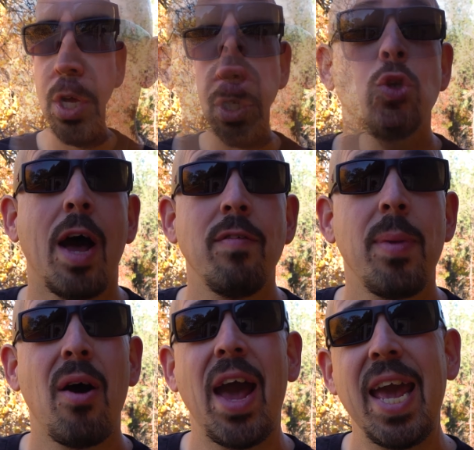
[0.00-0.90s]
So I have
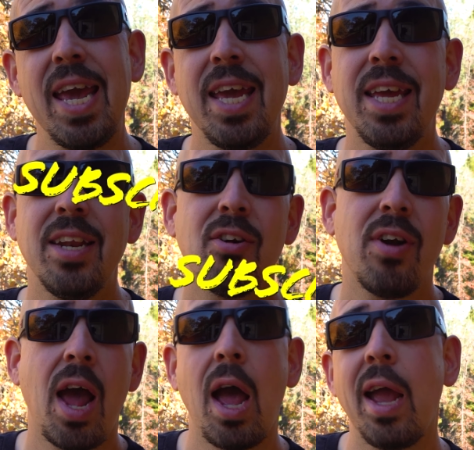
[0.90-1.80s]
about 8 or
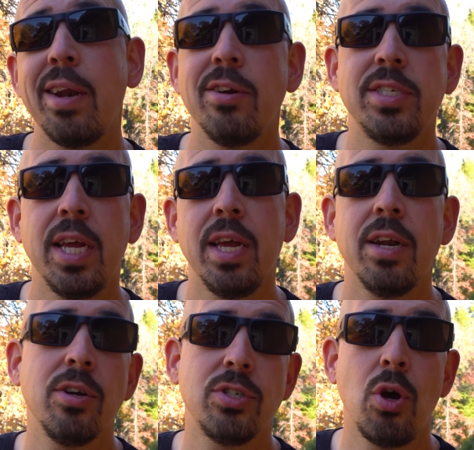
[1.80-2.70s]
9 or
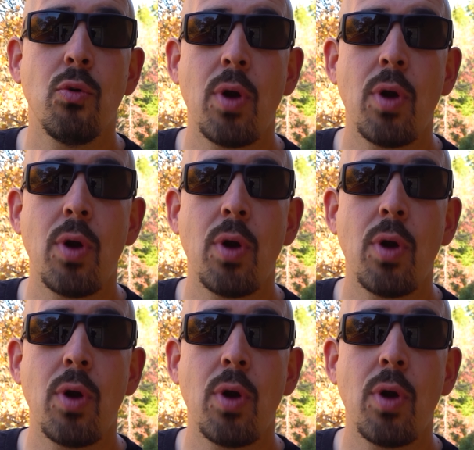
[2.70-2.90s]
10 or so